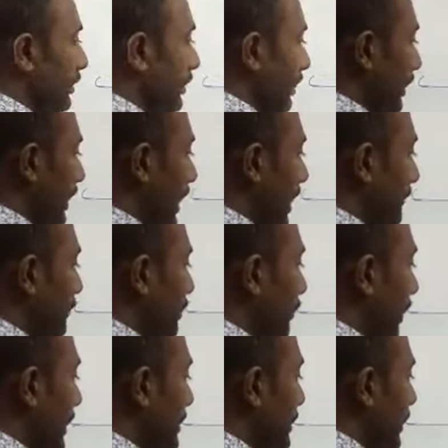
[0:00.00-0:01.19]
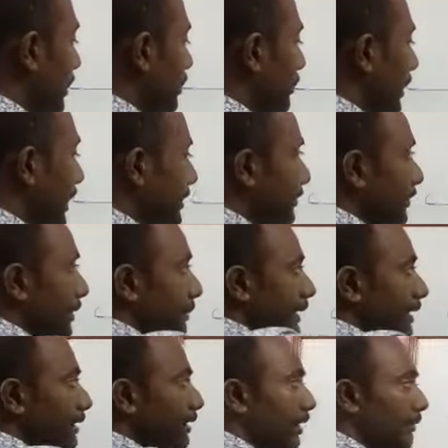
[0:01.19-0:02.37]
the graph for y is equal to x will
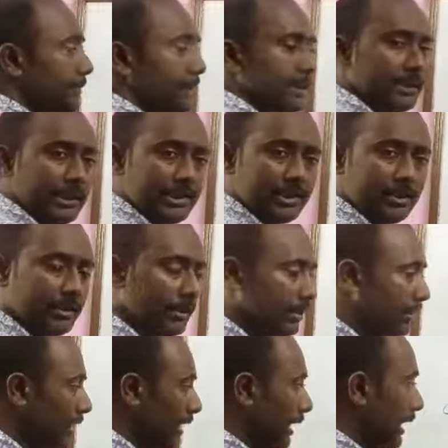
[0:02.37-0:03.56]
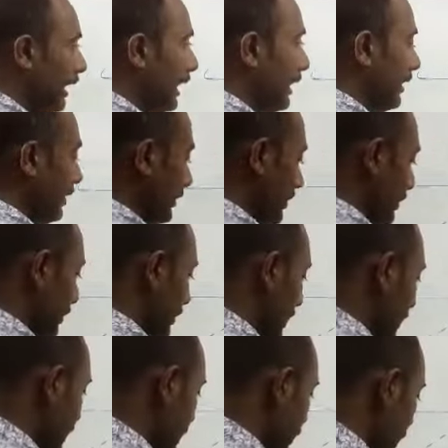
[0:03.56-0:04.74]
be of this nature. And
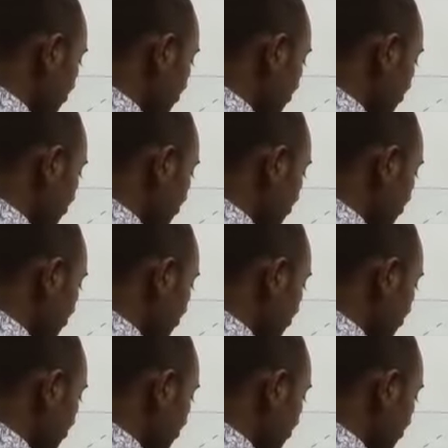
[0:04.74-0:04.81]
this you